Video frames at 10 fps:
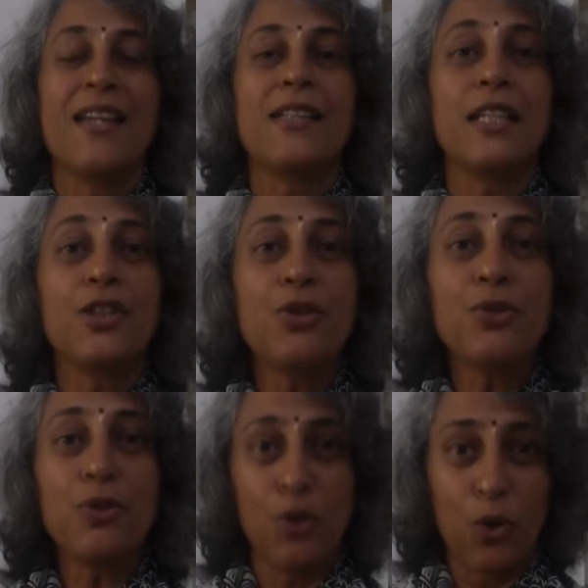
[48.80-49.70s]
Did
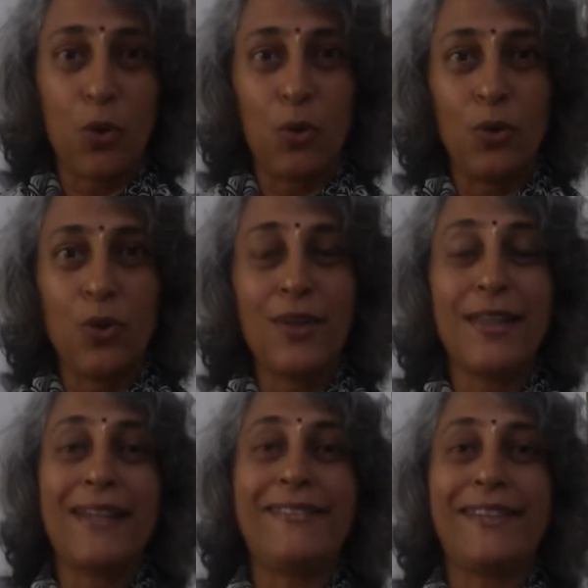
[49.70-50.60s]
you know
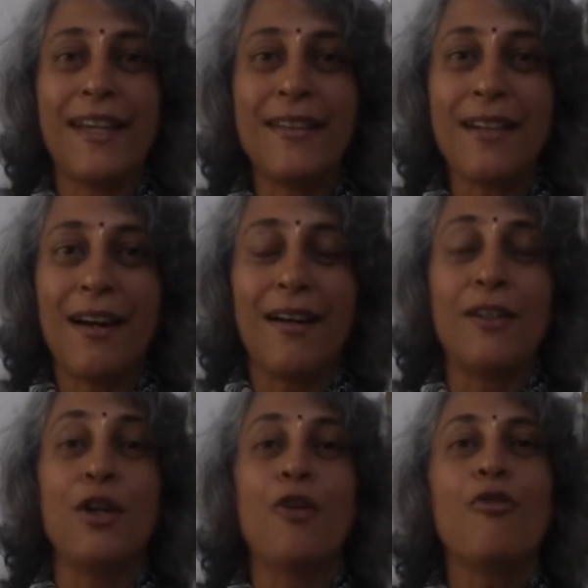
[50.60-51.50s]
that there
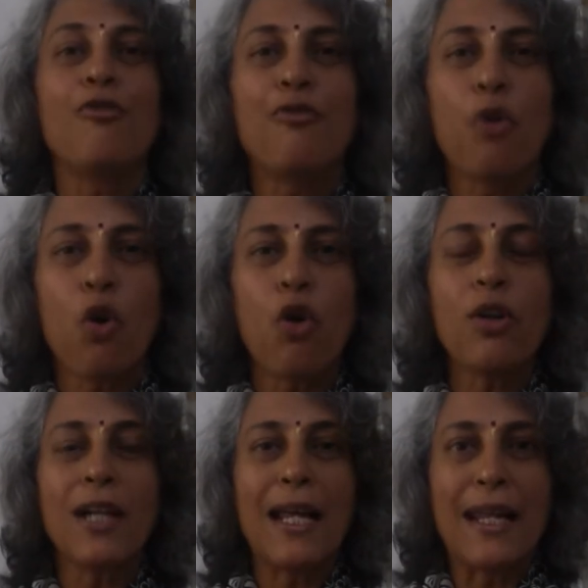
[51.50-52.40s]
are
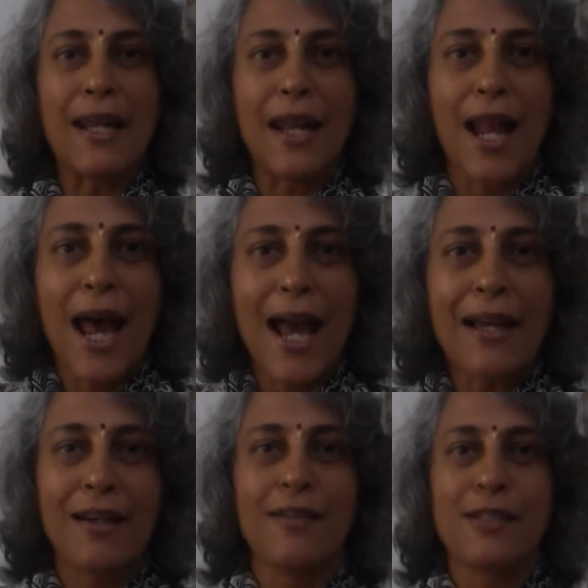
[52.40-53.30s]
4
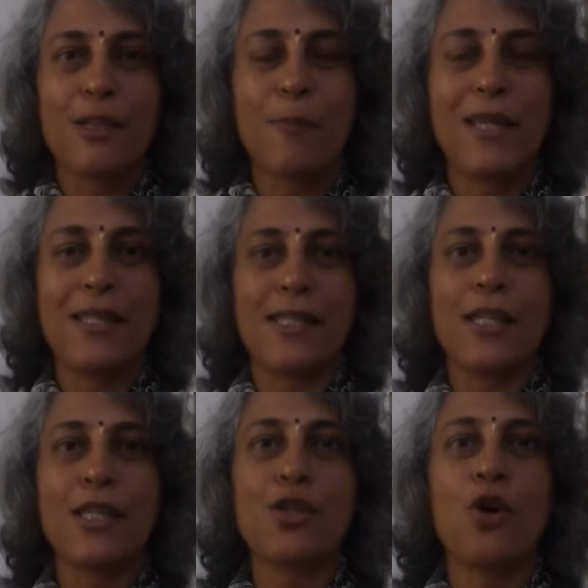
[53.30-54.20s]
lakh
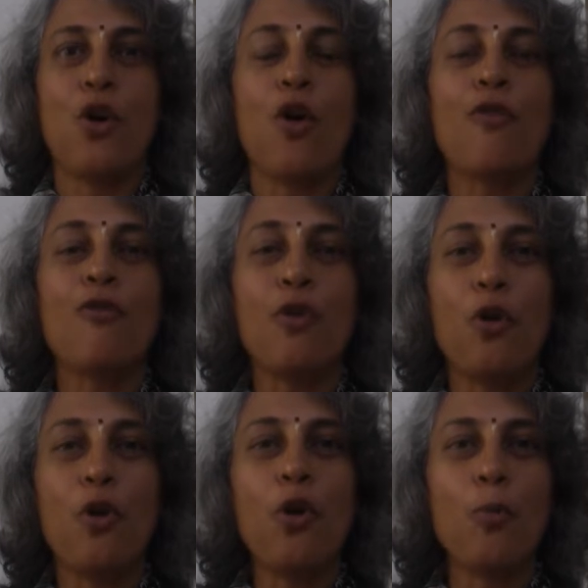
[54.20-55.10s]
species of
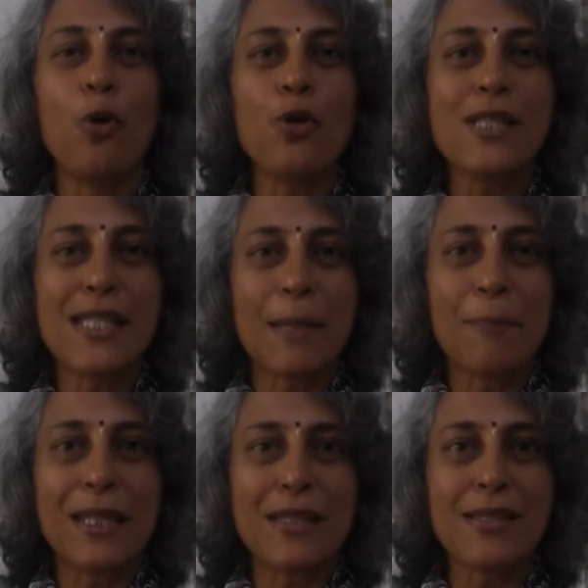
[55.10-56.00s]
Homo
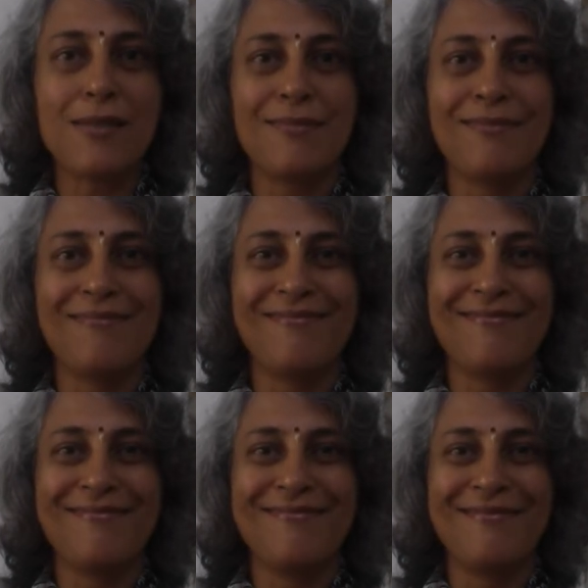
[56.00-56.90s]
sapiens?
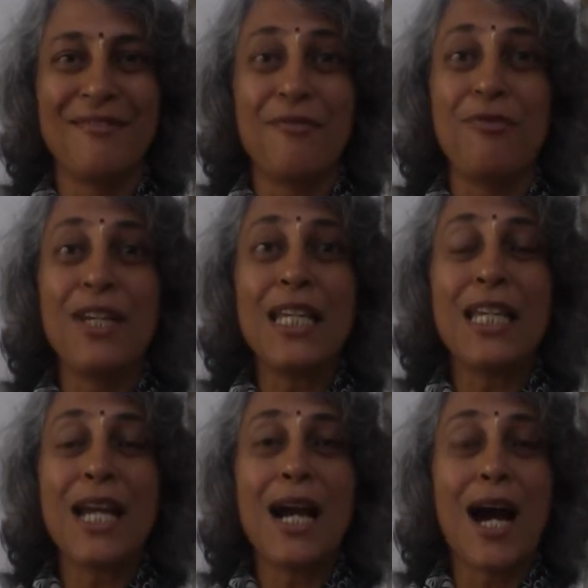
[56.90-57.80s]

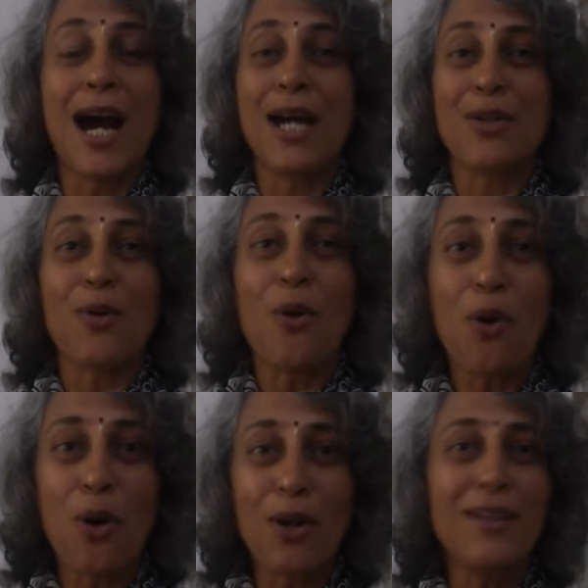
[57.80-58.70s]
We are
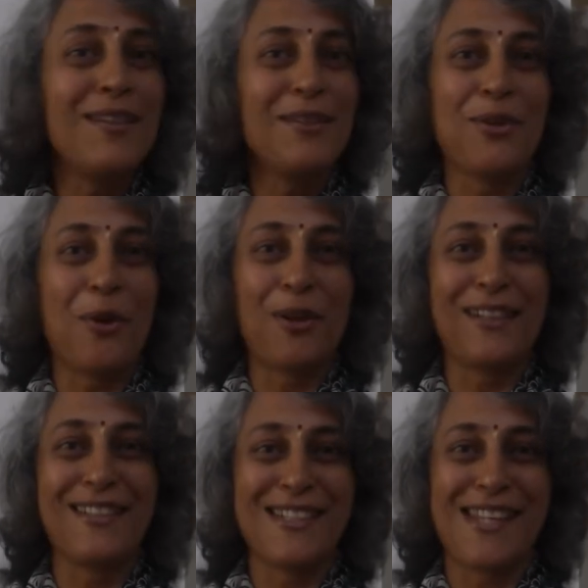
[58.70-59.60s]
all
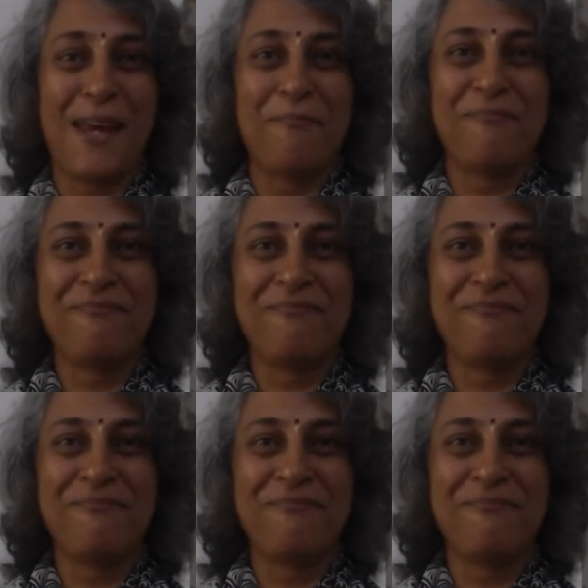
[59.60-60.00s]
not the same.